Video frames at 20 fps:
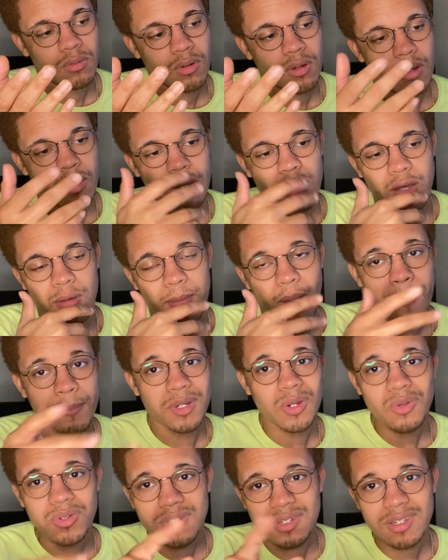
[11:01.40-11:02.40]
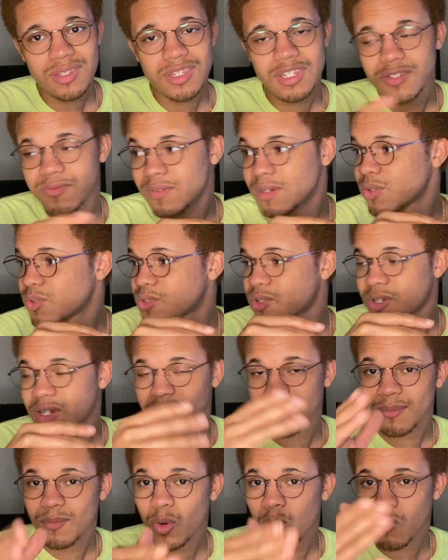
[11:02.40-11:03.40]
I'm noticing these videos are
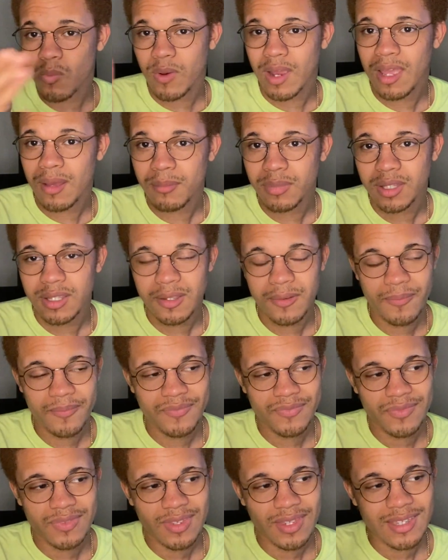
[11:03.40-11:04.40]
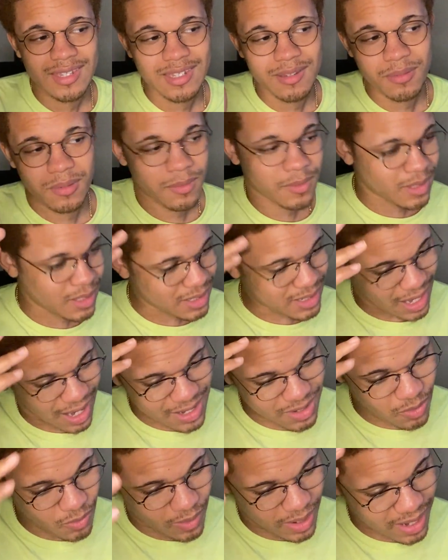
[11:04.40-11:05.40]
getting more rambly simply because I
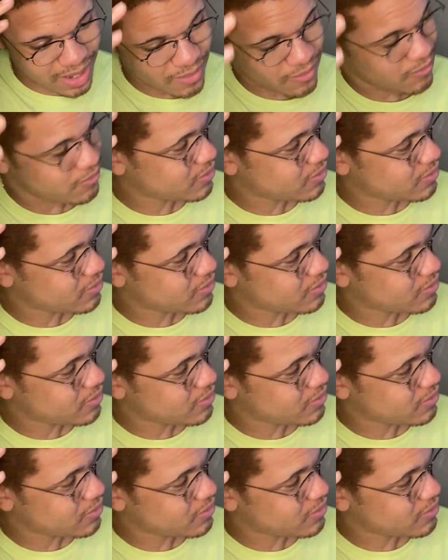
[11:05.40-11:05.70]
don't have